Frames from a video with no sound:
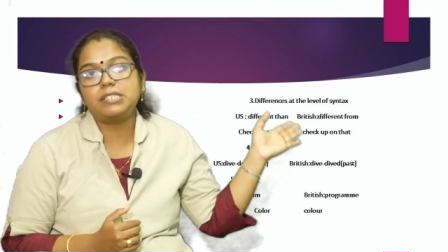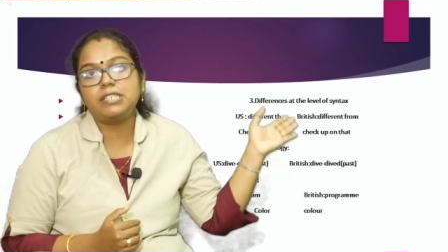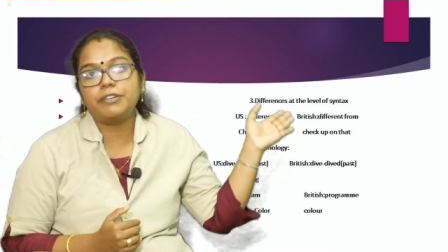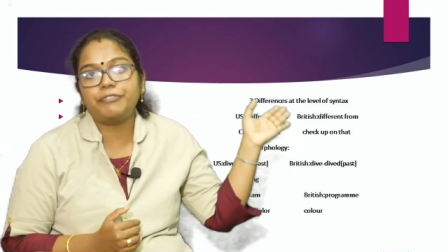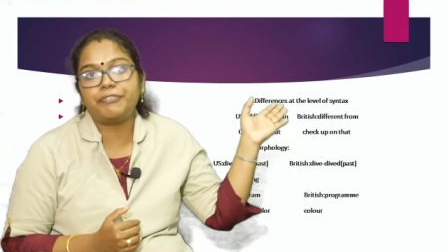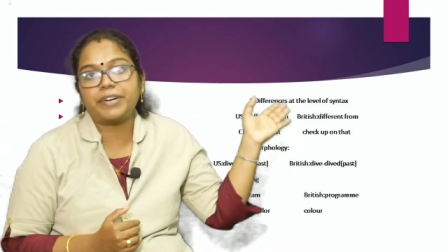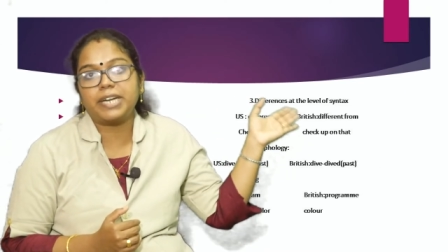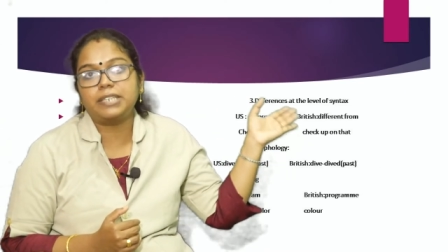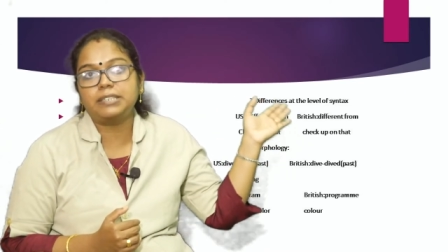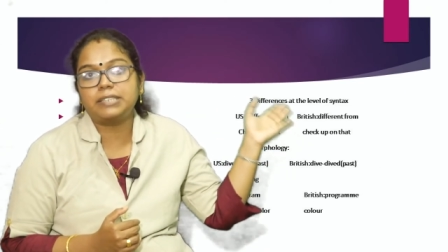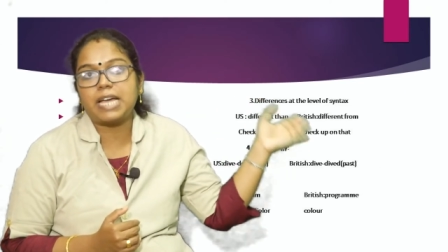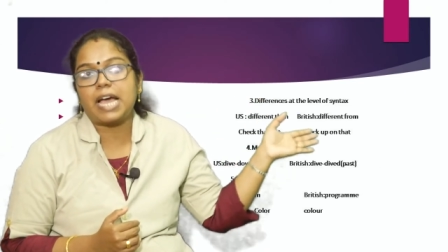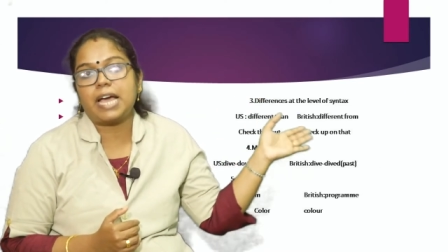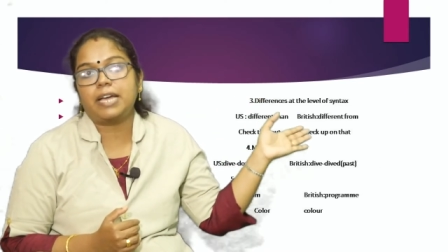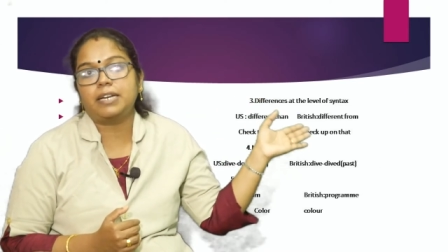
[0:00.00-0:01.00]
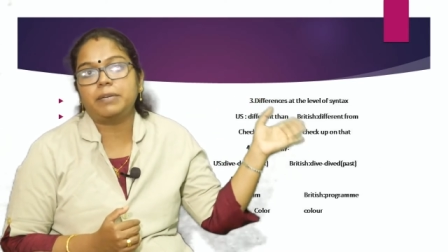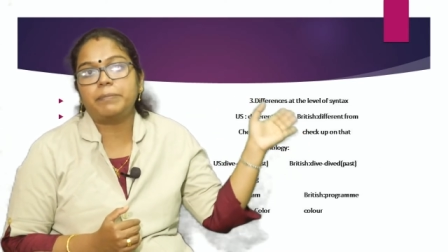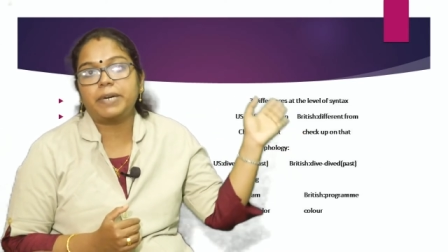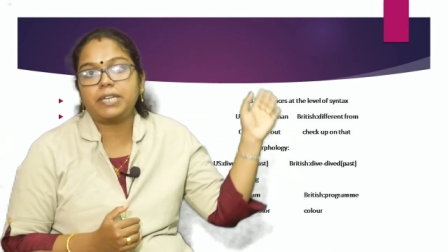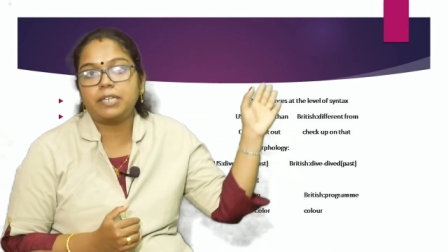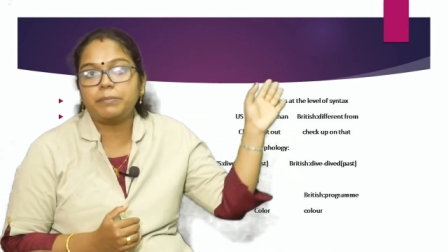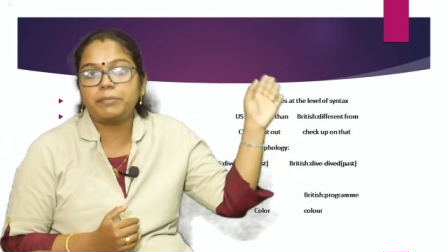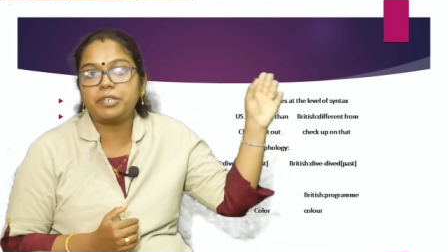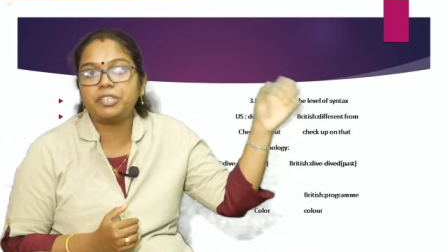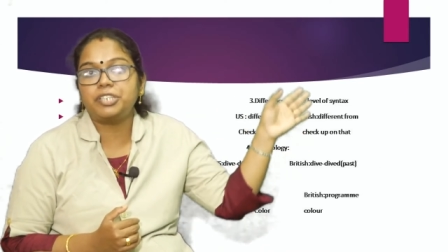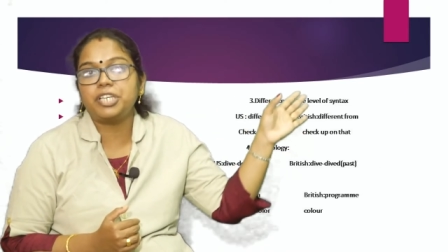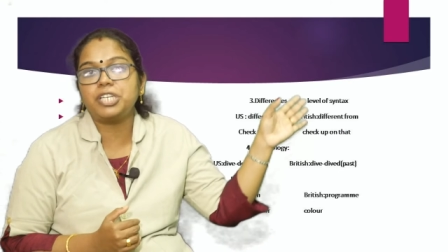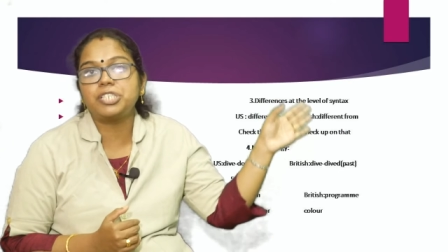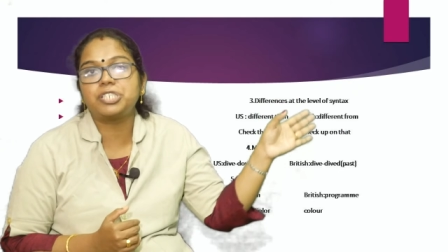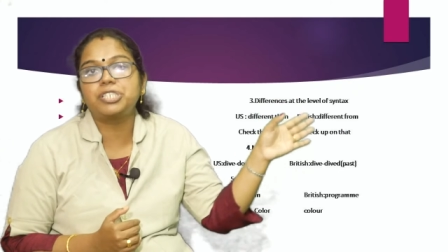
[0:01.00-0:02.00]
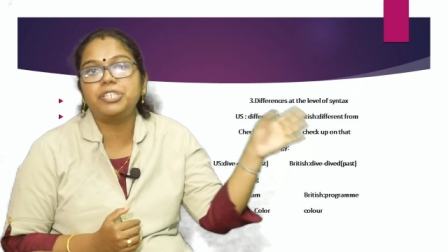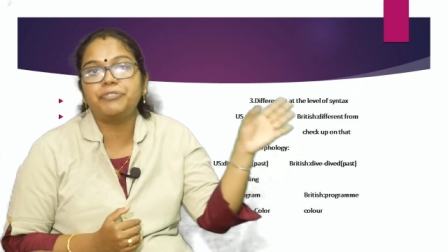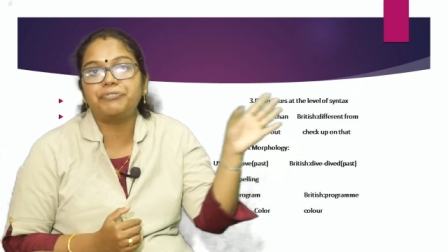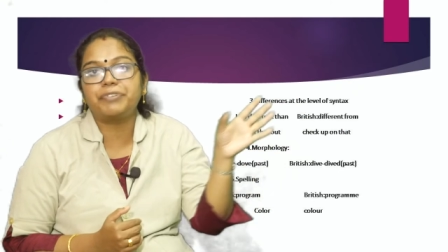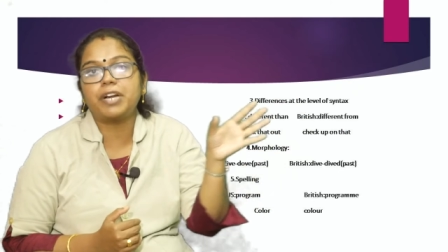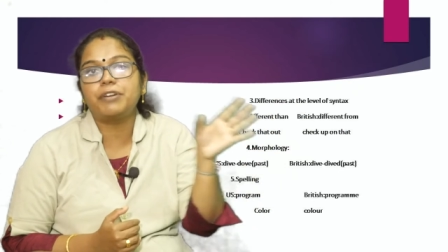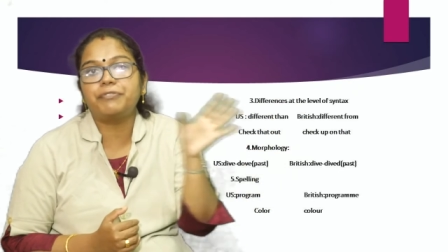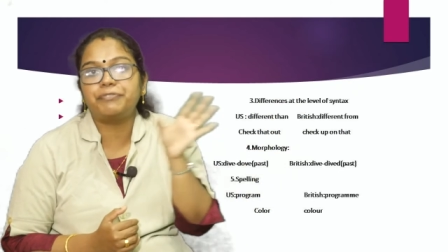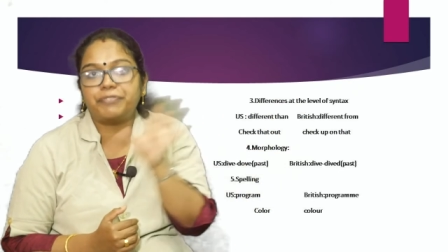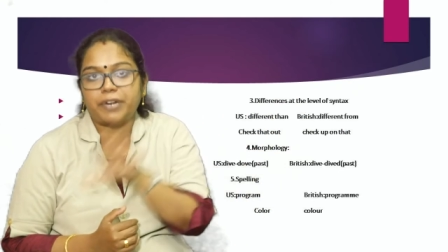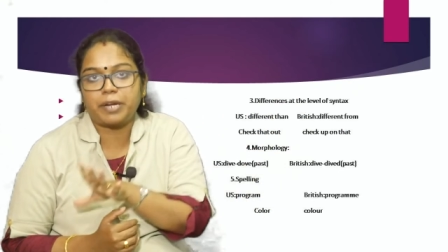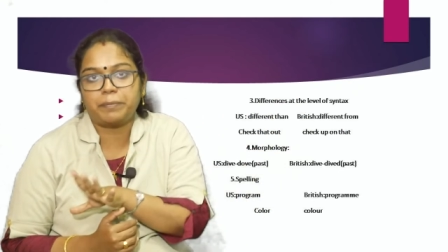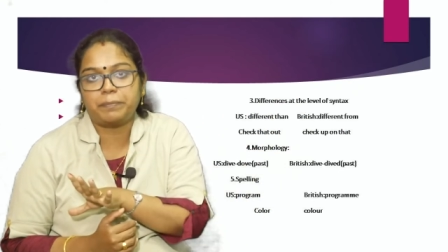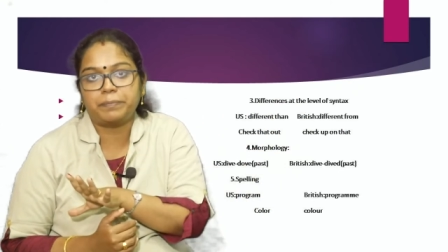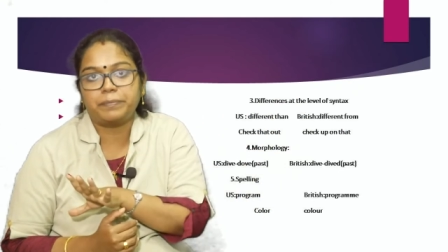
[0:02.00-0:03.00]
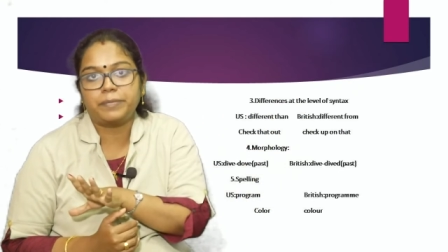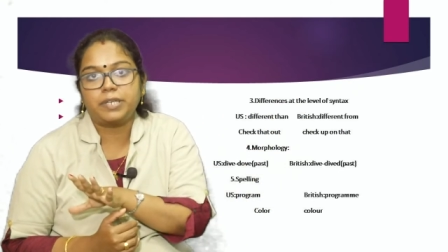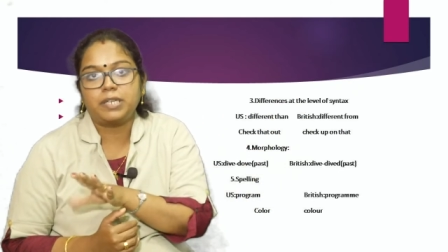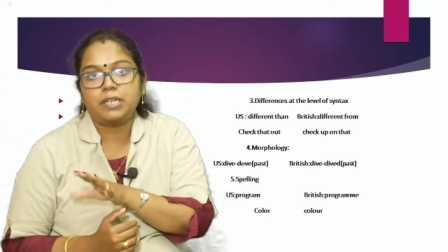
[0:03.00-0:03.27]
different than, but in British, different from.